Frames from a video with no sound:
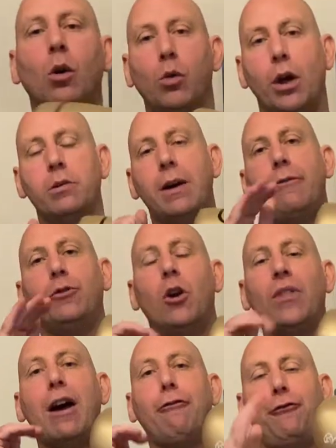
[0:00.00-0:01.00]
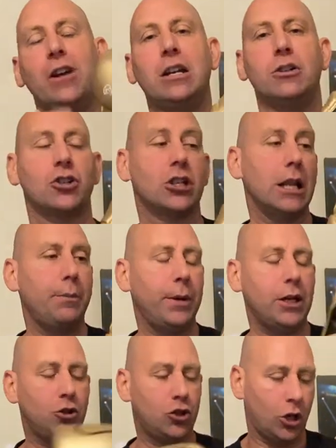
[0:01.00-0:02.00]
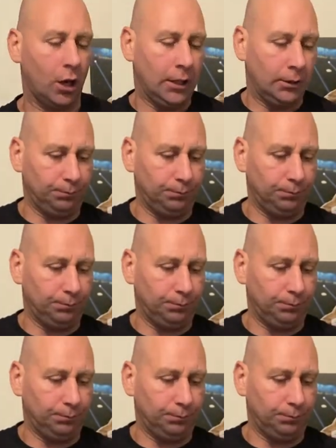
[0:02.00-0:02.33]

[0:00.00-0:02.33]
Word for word: although you have got that finger slippage.